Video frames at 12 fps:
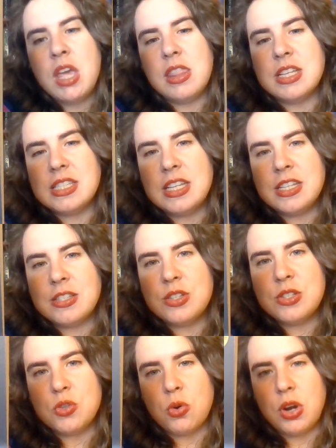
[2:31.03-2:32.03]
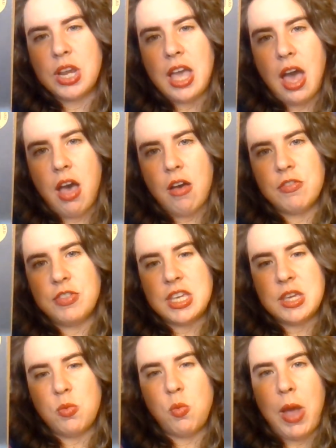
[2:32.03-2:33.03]
This is the story of
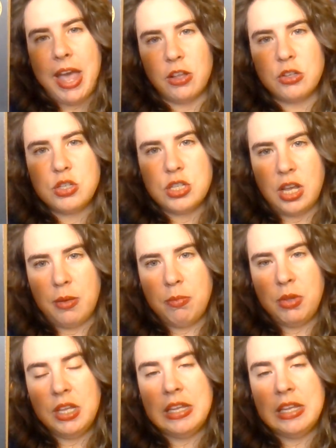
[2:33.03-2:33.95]
the whale ship,